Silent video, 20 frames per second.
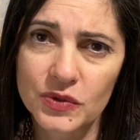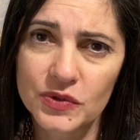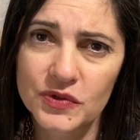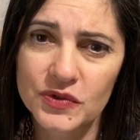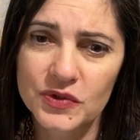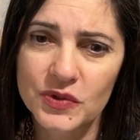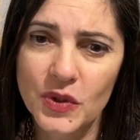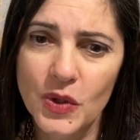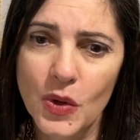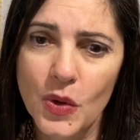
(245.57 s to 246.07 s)

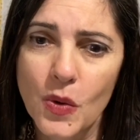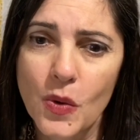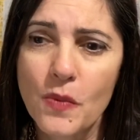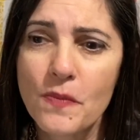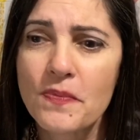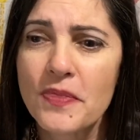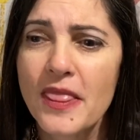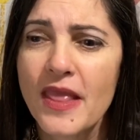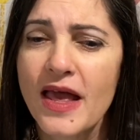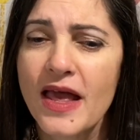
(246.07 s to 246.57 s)
So
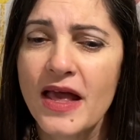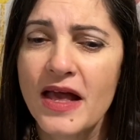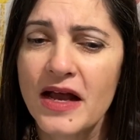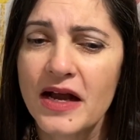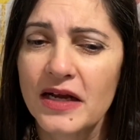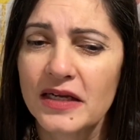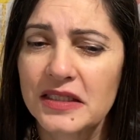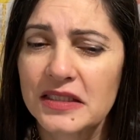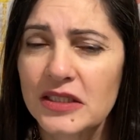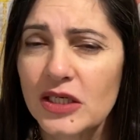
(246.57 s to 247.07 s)

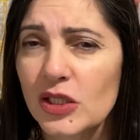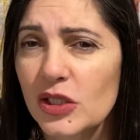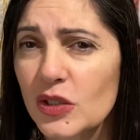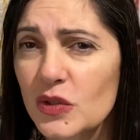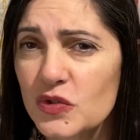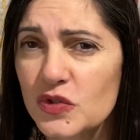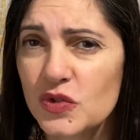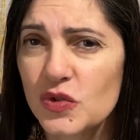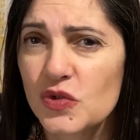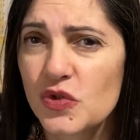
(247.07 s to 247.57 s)
close
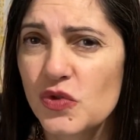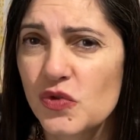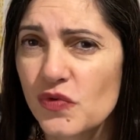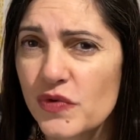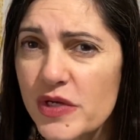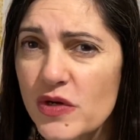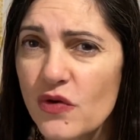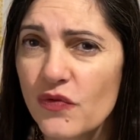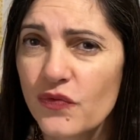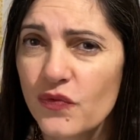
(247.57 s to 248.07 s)
to 3
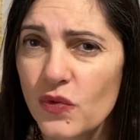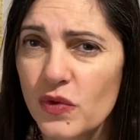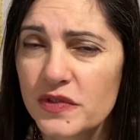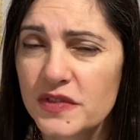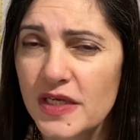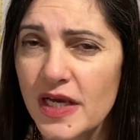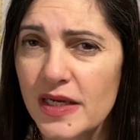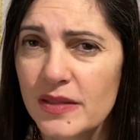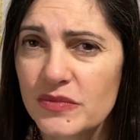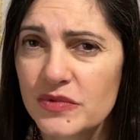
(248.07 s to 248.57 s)
or 4
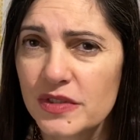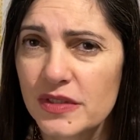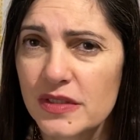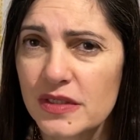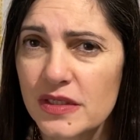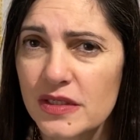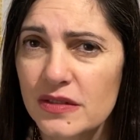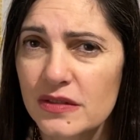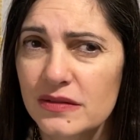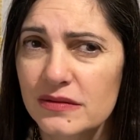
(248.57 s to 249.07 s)
times a
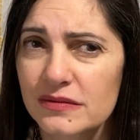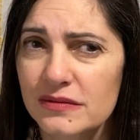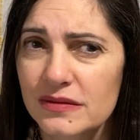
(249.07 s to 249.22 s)
year,